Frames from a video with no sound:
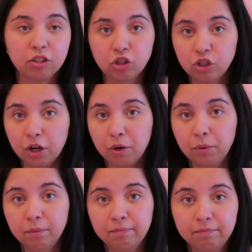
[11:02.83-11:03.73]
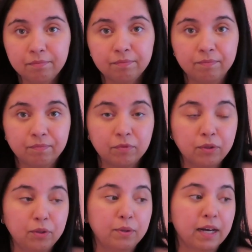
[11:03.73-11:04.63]
so
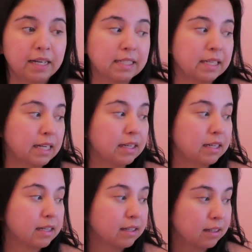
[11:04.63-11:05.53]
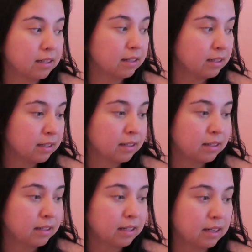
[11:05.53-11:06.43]
you guys can
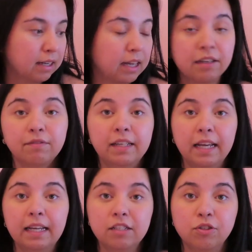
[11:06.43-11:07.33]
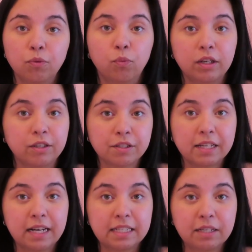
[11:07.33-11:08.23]
kind of gauge what your
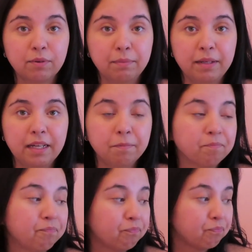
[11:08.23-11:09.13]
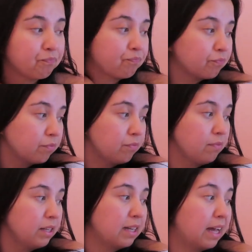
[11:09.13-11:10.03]
sizing would be.
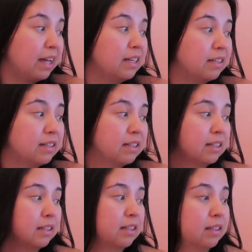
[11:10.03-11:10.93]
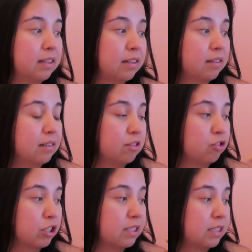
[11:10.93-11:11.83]
And
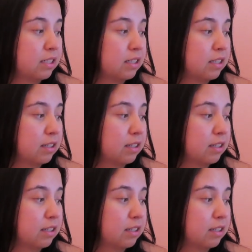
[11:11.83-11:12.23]
just